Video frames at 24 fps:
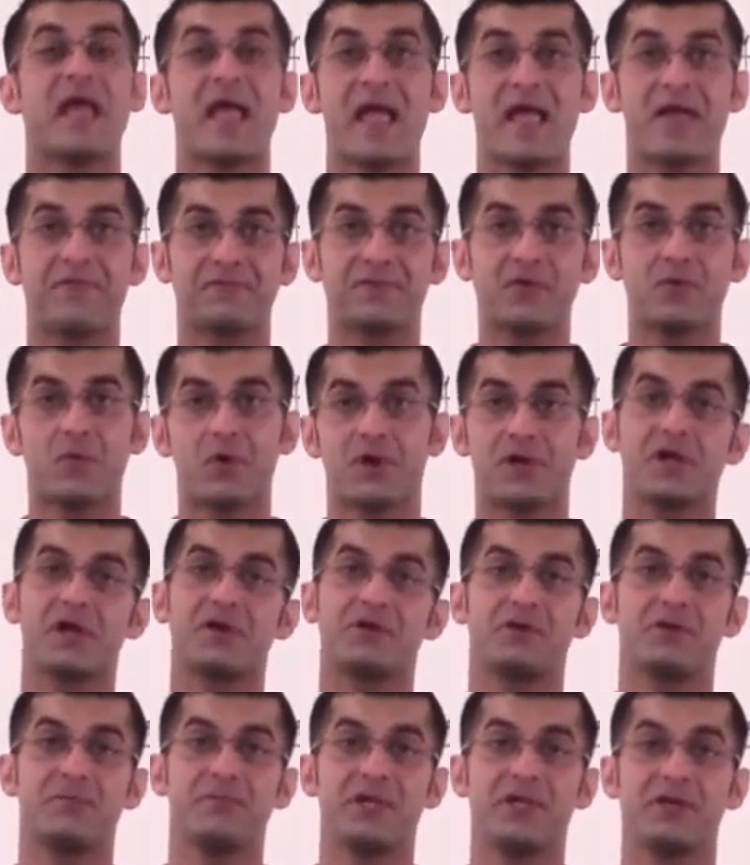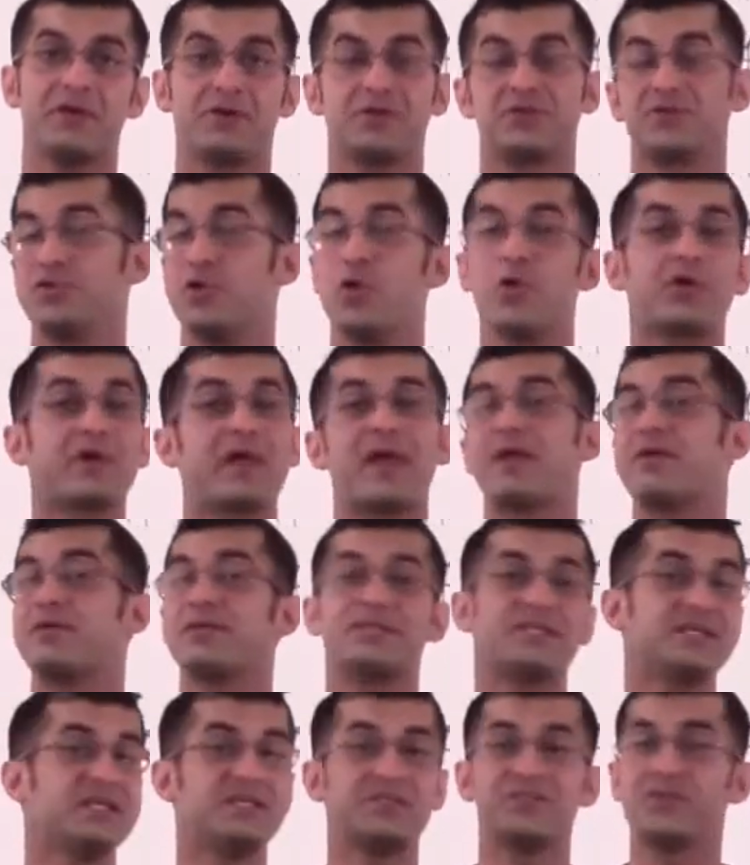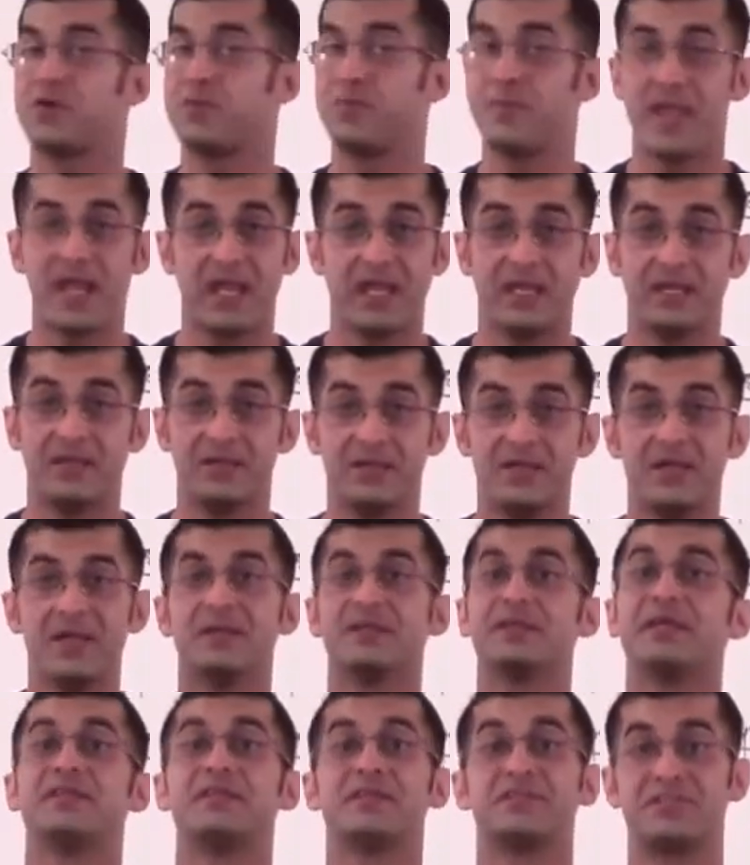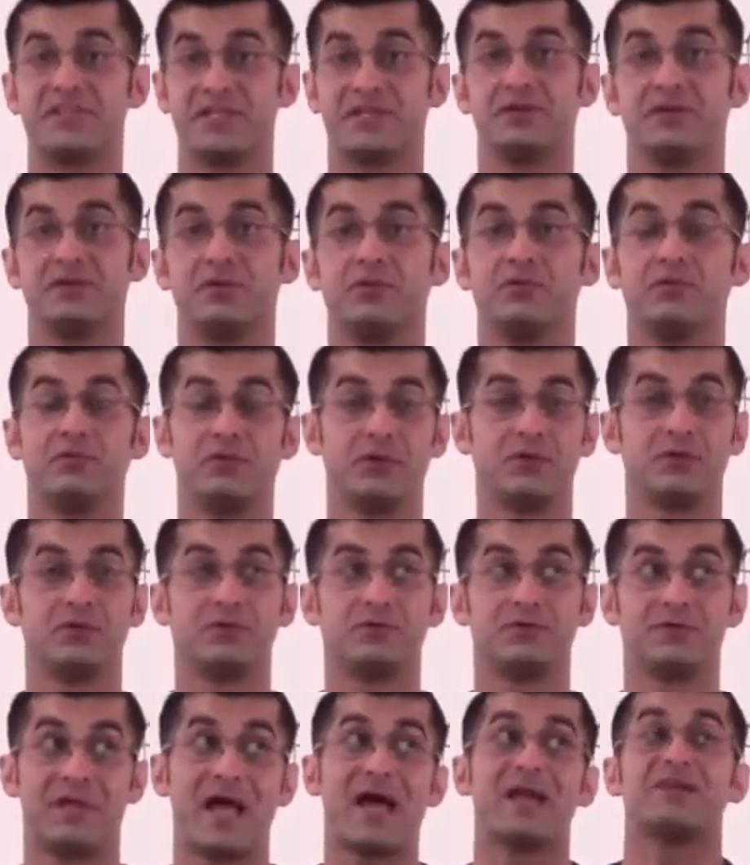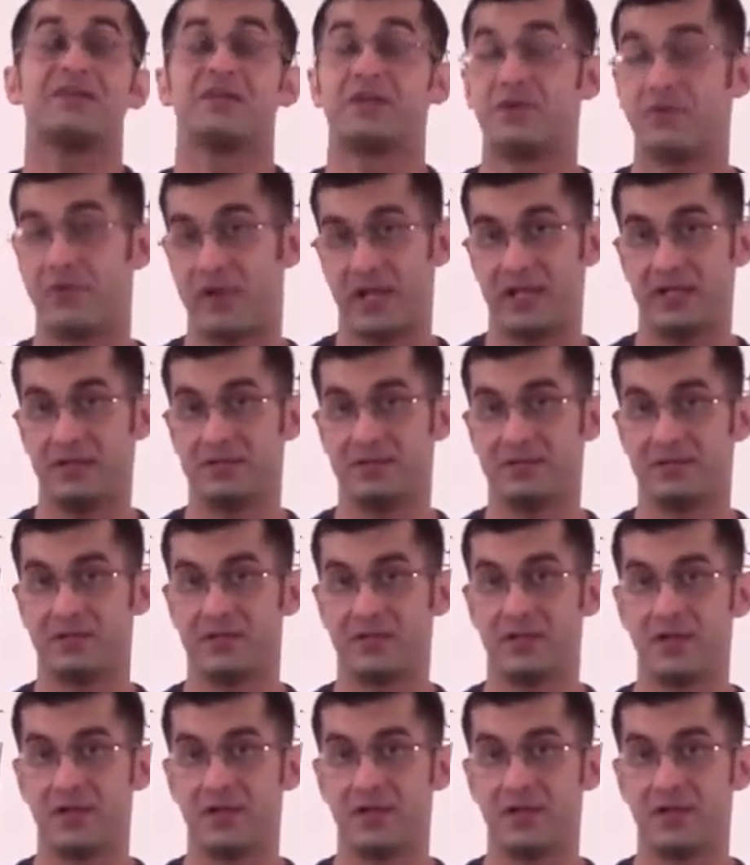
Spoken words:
After 100 meters, no guarantees are made that the signal will not degrade.